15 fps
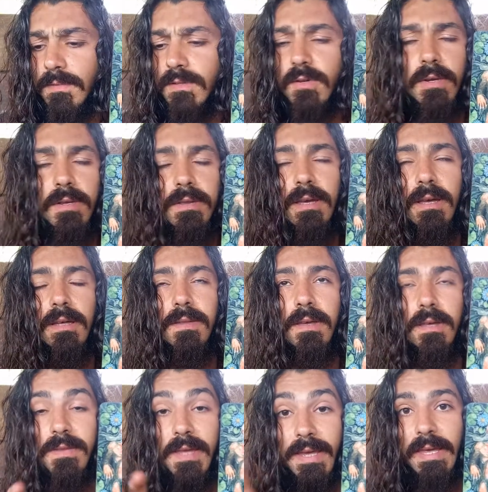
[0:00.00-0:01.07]

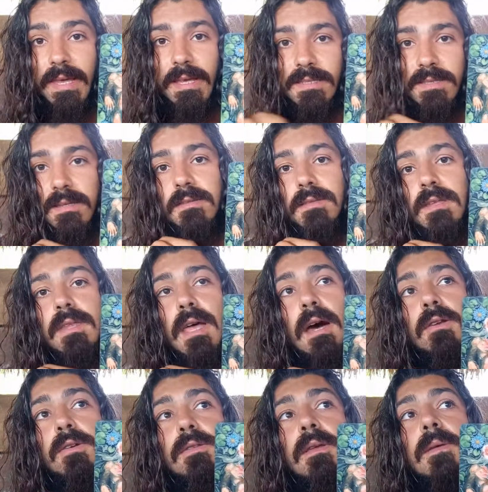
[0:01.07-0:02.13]
The kings in the tarot